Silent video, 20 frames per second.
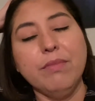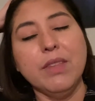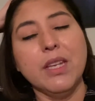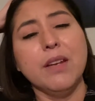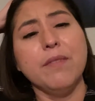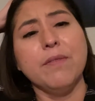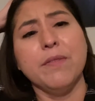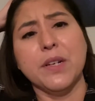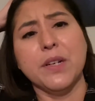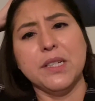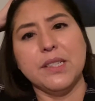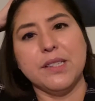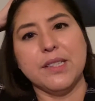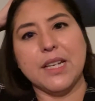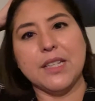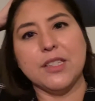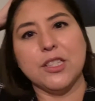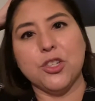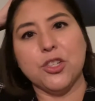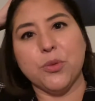a very
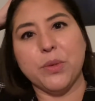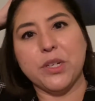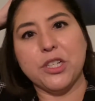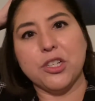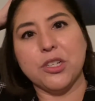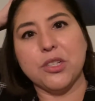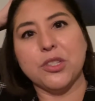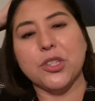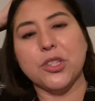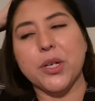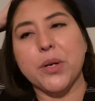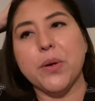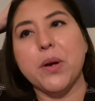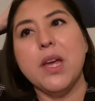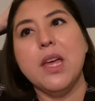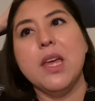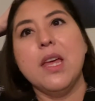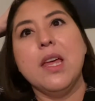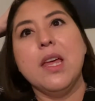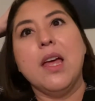sad situation. So
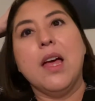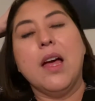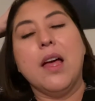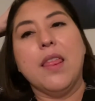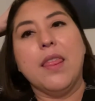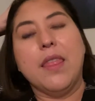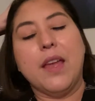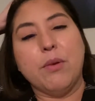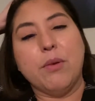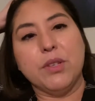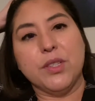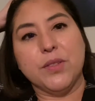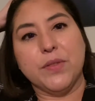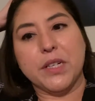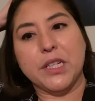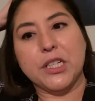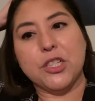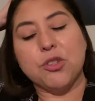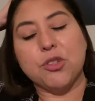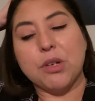that was
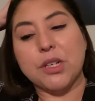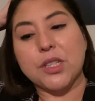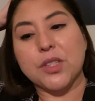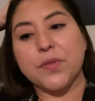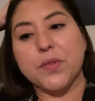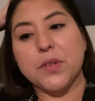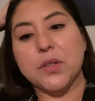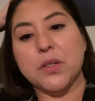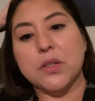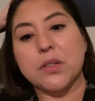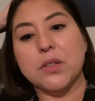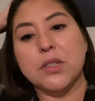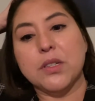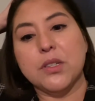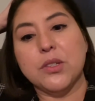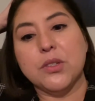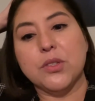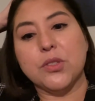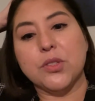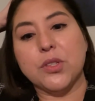very stressful.
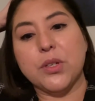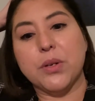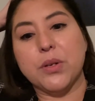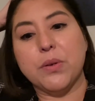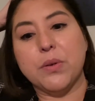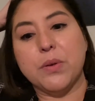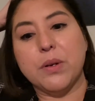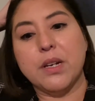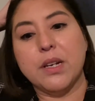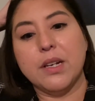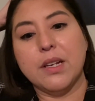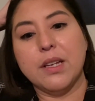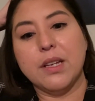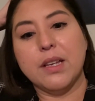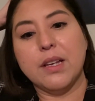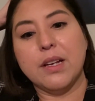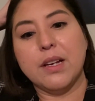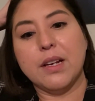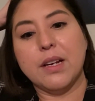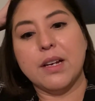So
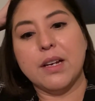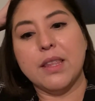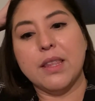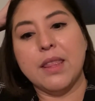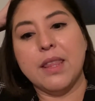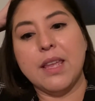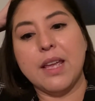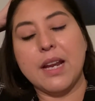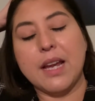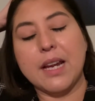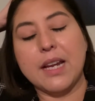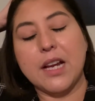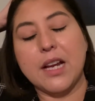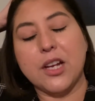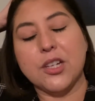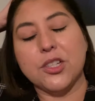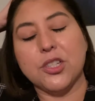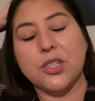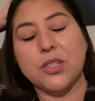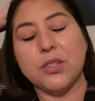then I
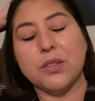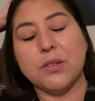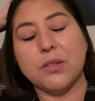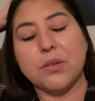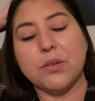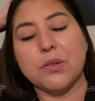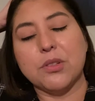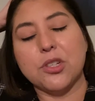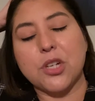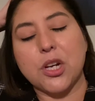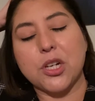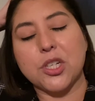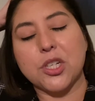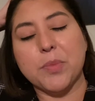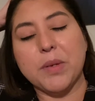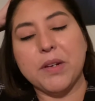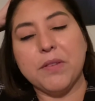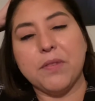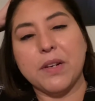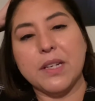got to talk to
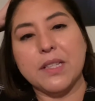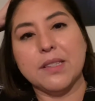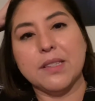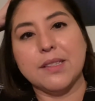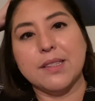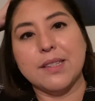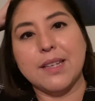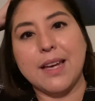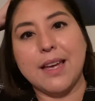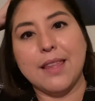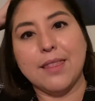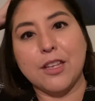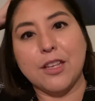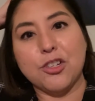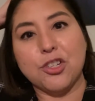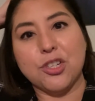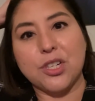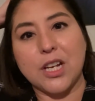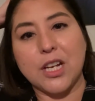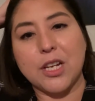my friends at
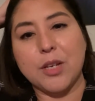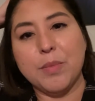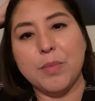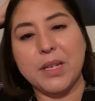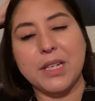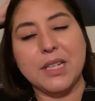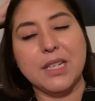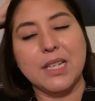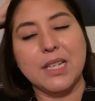lunchtime and,